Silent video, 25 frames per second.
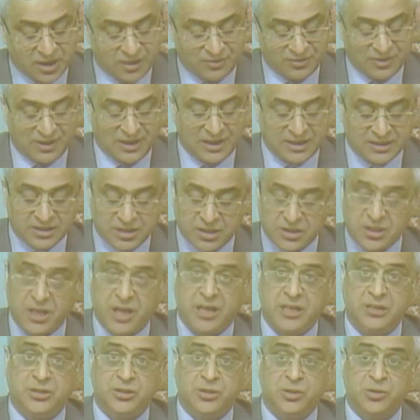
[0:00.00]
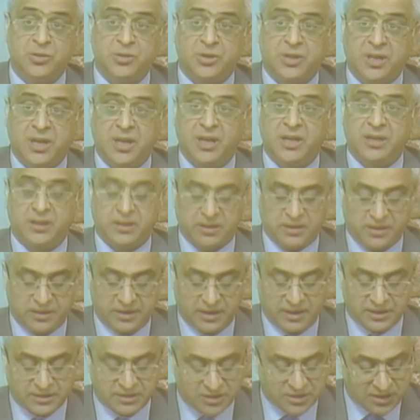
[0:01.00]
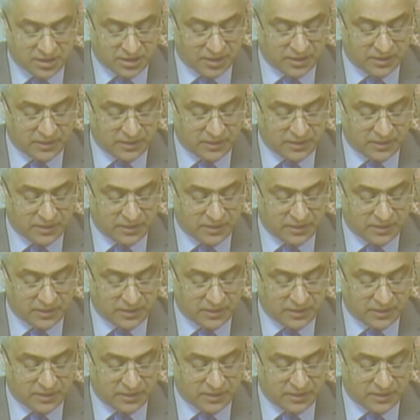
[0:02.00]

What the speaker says: will exercise due care and skill.